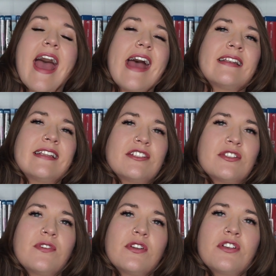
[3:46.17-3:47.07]
and it
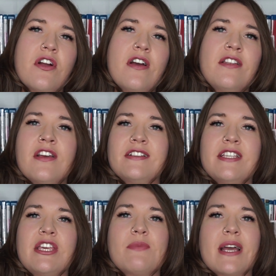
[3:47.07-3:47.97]
just follows her and her
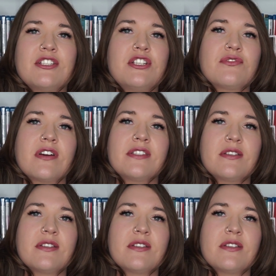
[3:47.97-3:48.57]
team as she tries